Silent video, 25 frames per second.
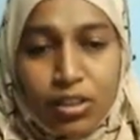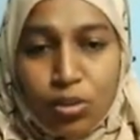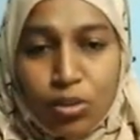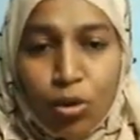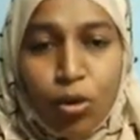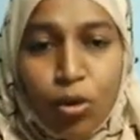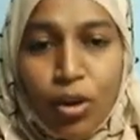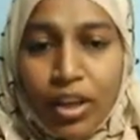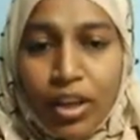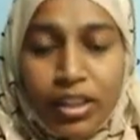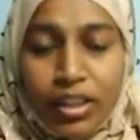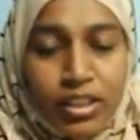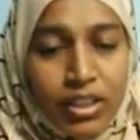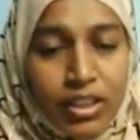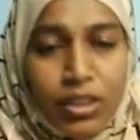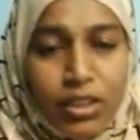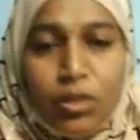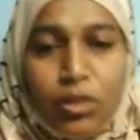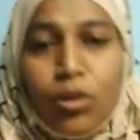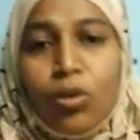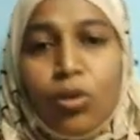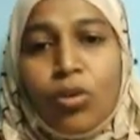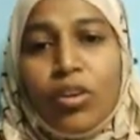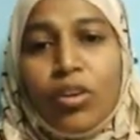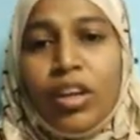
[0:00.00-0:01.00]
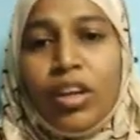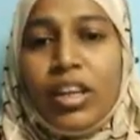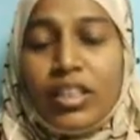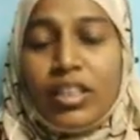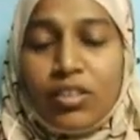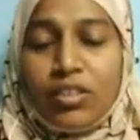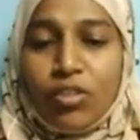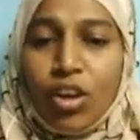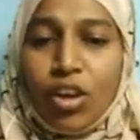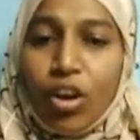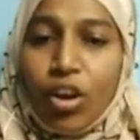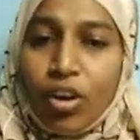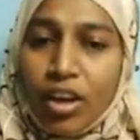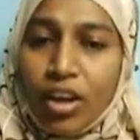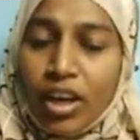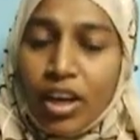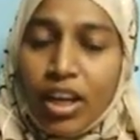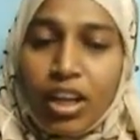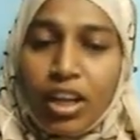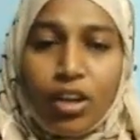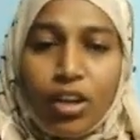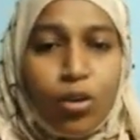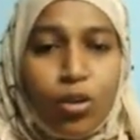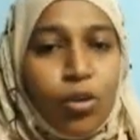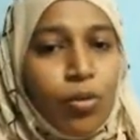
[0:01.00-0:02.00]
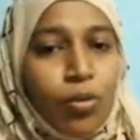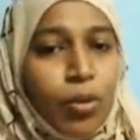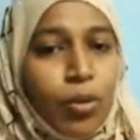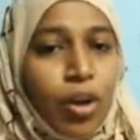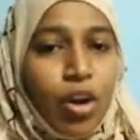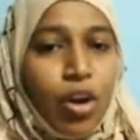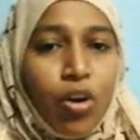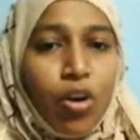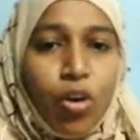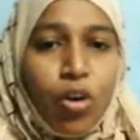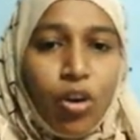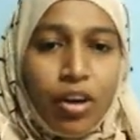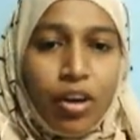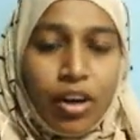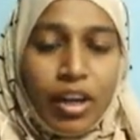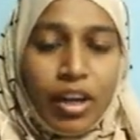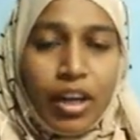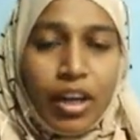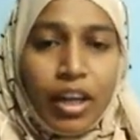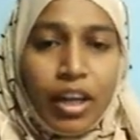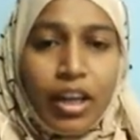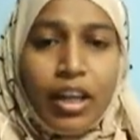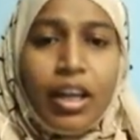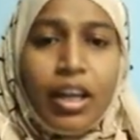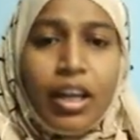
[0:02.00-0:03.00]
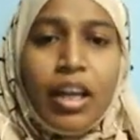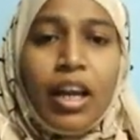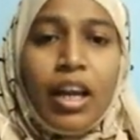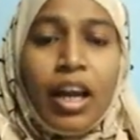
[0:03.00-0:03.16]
no, yes, we are reading, no, we are not reading.